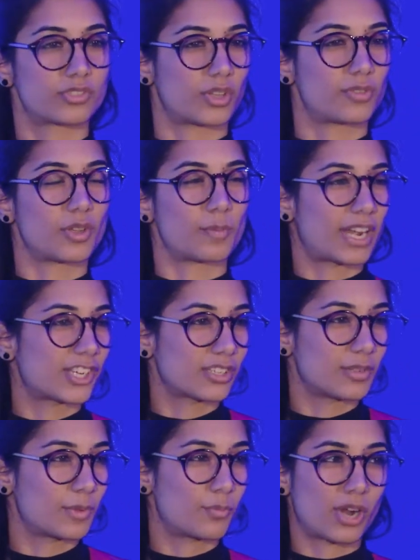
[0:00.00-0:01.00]
So if you're
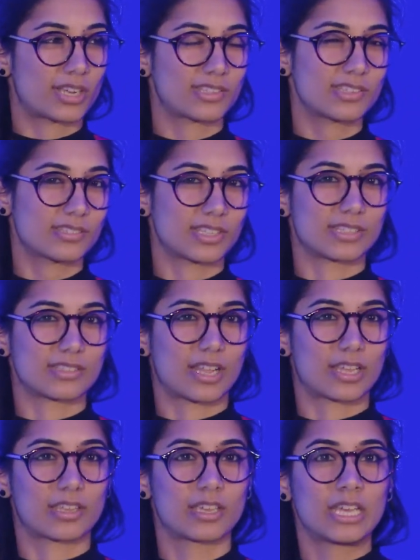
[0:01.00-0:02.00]
managing them in practice, it's
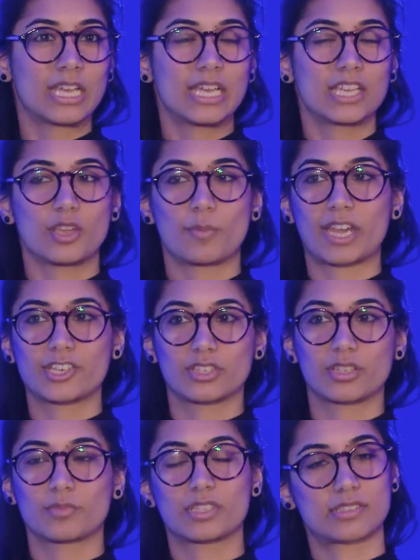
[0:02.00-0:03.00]
like you're
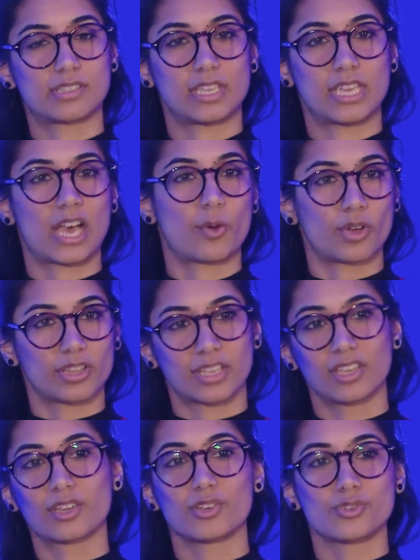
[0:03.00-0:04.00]
managing them to see how well they
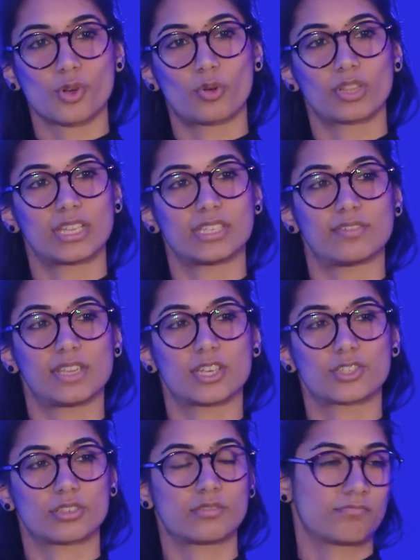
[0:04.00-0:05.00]
can control their
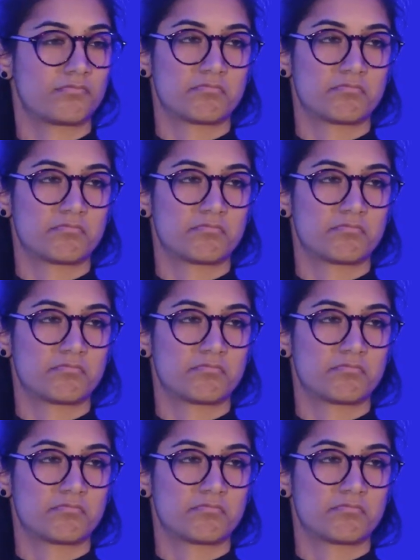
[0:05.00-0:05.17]
deviation,